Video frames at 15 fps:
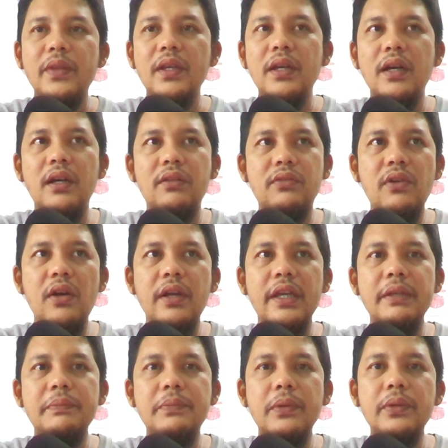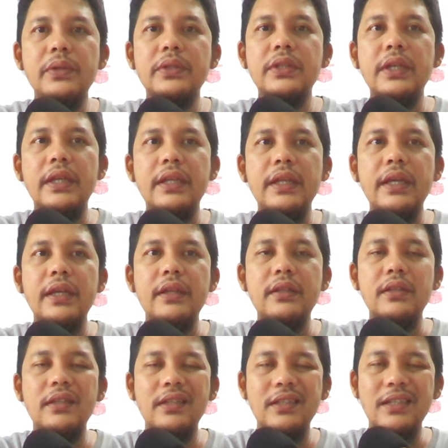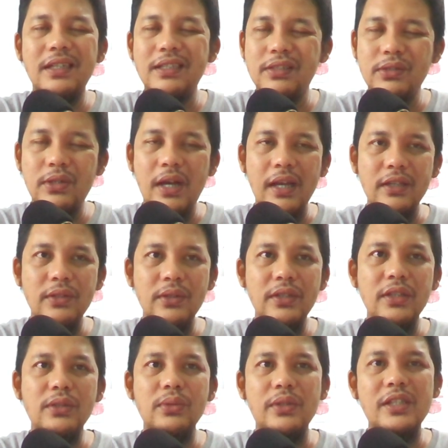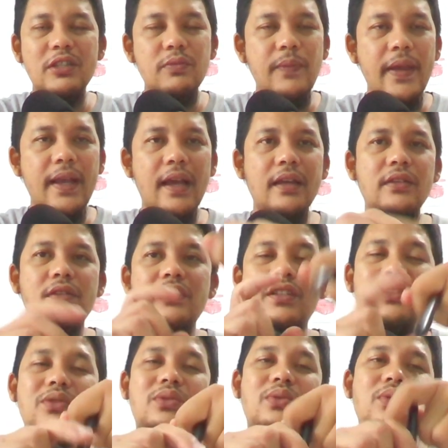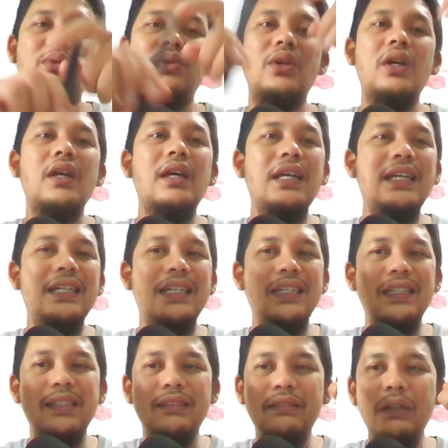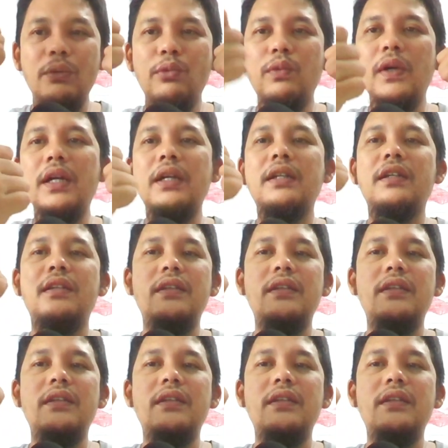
wrong input, and then so I don't need to inspect, I don't need to rework